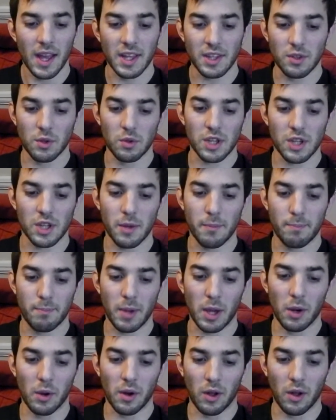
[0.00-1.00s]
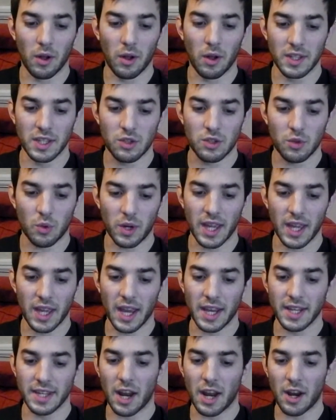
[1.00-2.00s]
It's also built on the
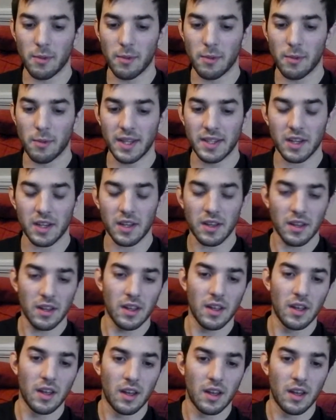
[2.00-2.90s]
28 nanometer,